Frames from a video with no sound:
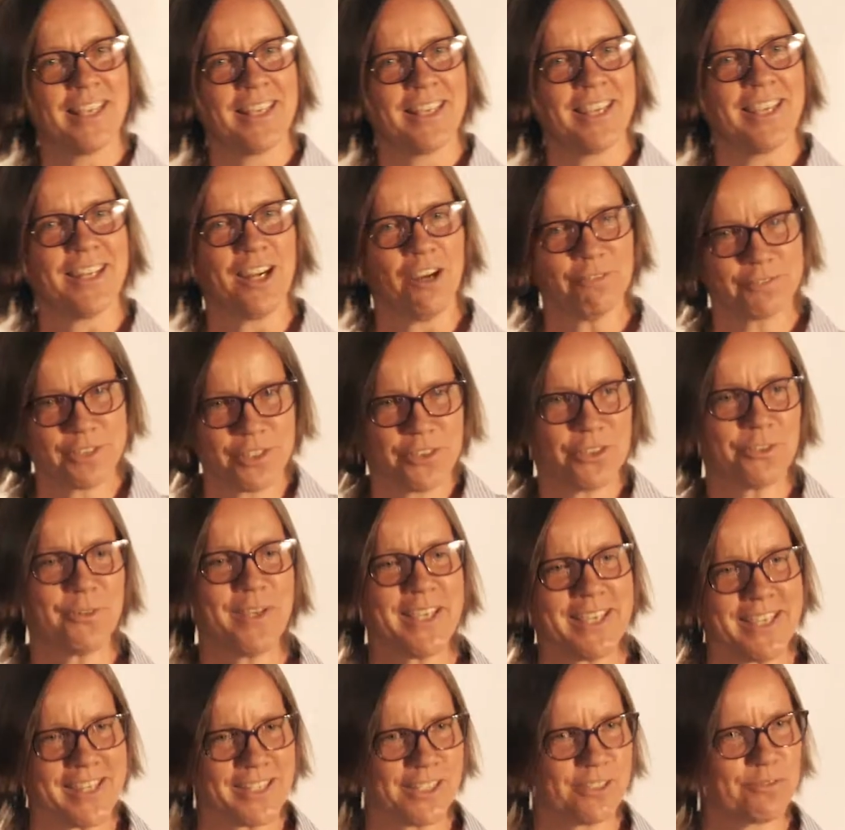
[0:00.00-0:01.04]
And after
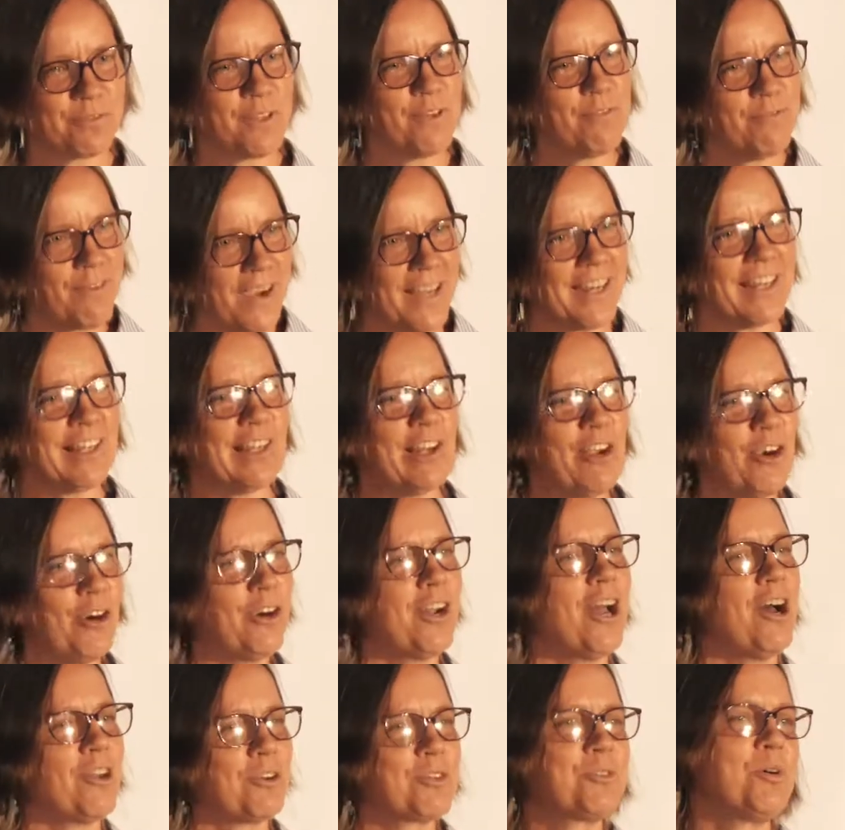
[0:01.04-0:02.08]
3 years, we finally
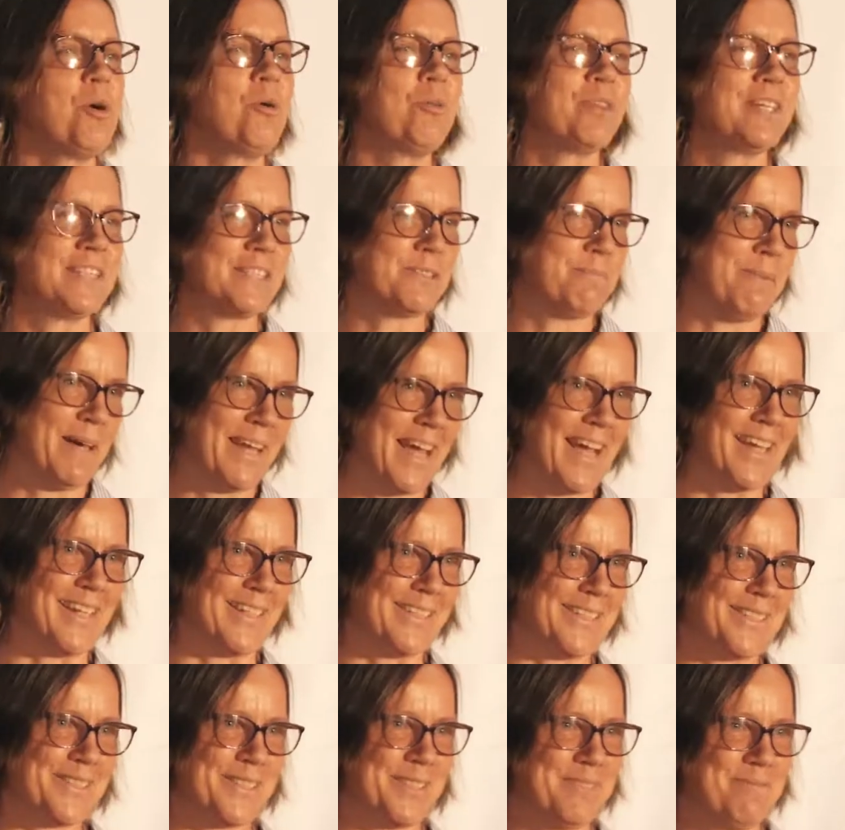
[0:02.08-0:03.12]
learned how to grow these
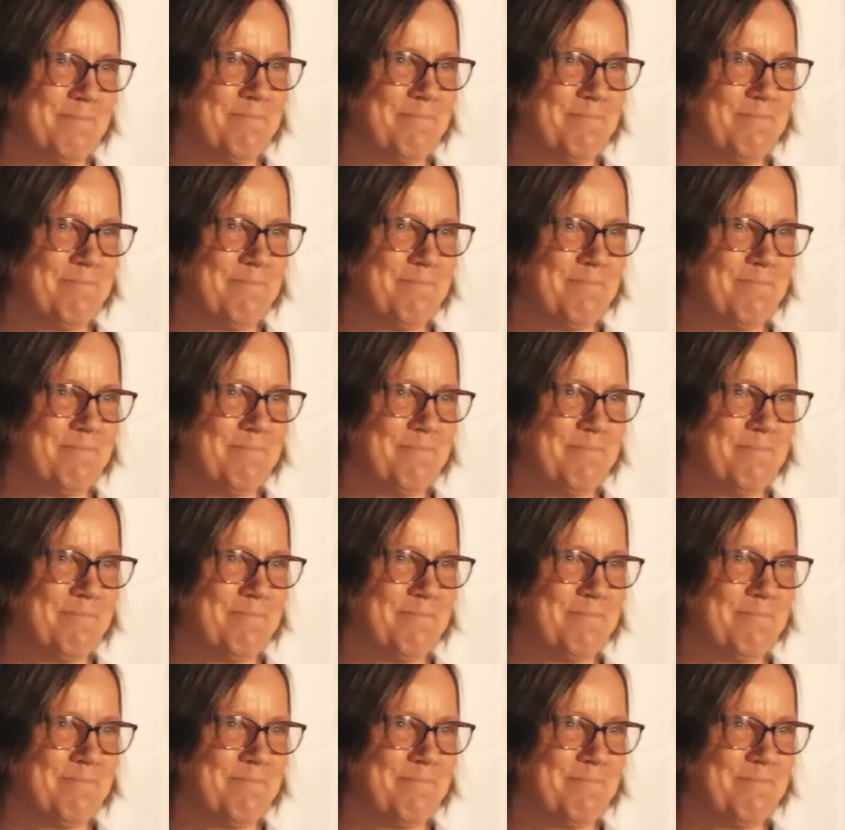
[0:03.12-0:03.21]
bananas.